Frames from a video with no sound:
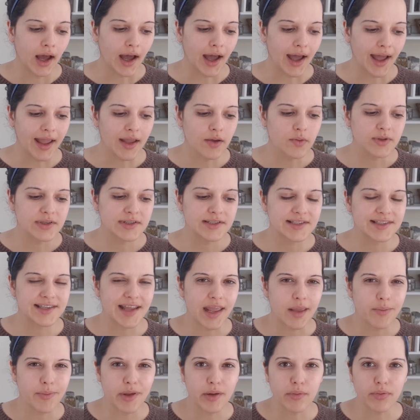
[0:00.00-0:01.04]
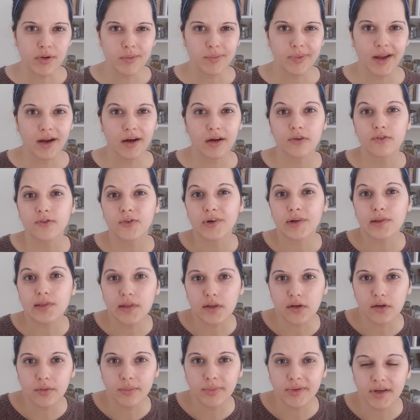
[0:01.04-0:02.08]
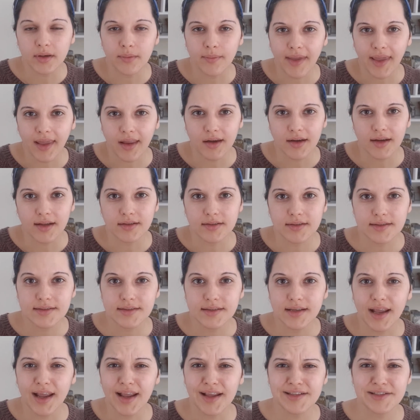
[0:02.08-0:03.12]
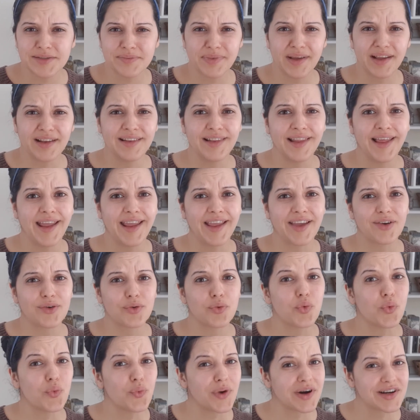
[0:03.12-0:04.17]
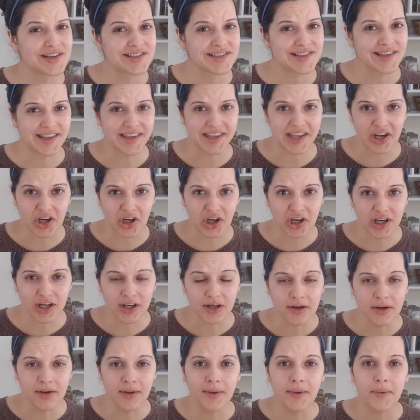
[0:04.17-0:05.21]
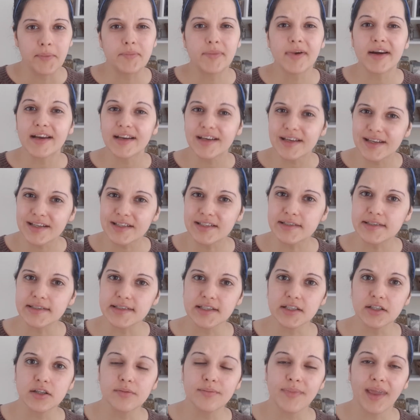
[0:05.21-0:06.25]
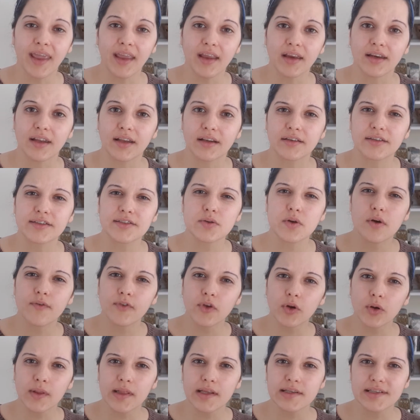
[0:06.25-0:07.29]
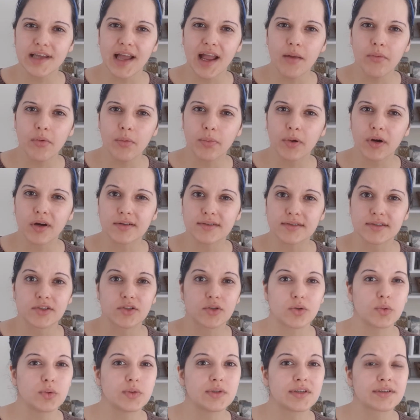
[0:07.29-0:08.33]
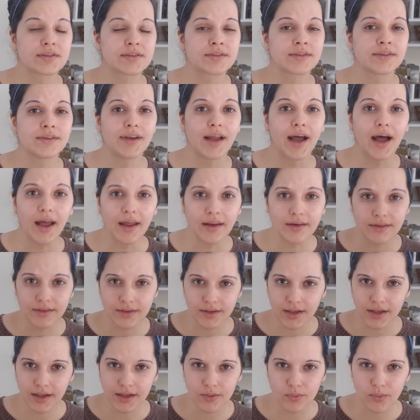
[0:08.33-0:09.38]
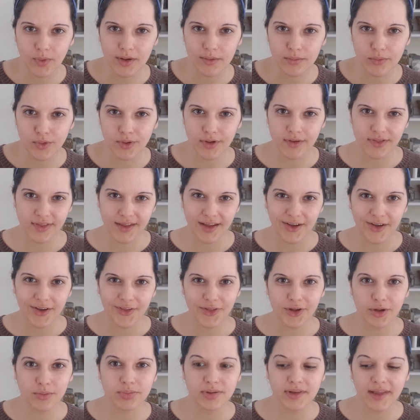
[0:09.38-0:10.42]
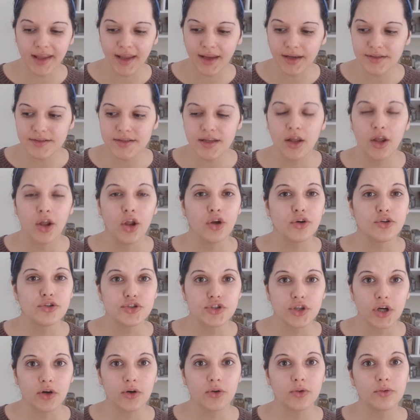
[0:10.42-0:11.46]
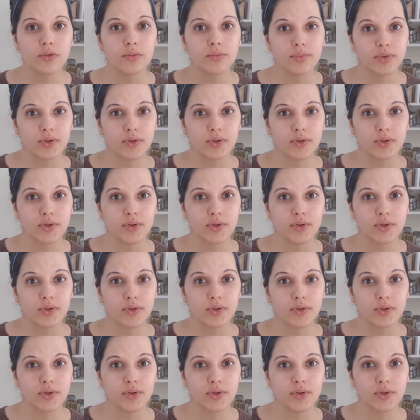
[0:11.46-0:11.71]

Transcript: I would say be prepared for a little bit of maintenance. It's been like once a year, but it is still maintenance. So if you're the type of person who does not need one more thing on their plate, don't